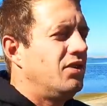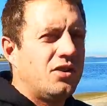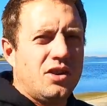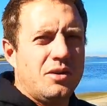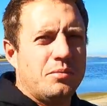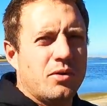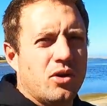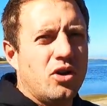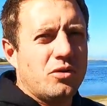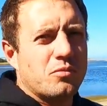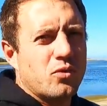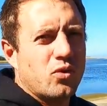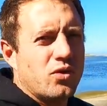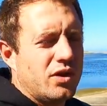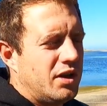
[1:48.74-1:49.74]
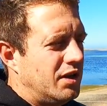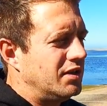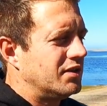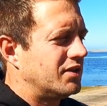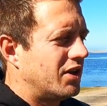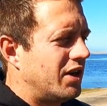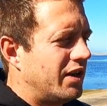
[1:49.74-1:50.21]
You keep a lot more on the
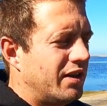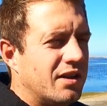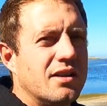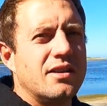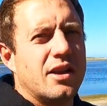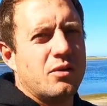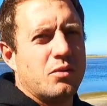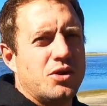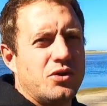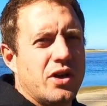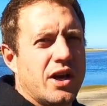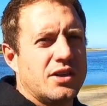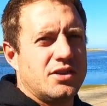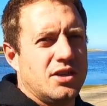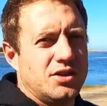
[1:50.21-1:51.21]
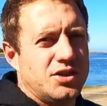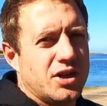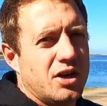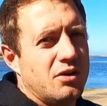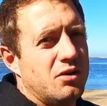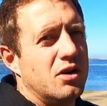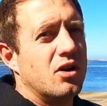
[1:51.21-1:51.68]
inside than what you actually
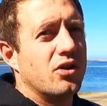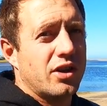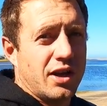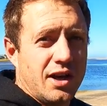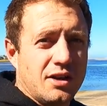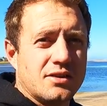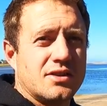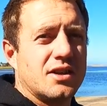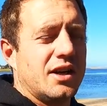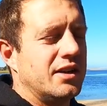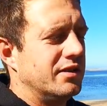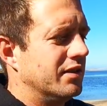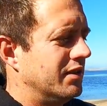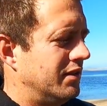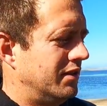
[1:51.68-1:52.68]
show on the outside.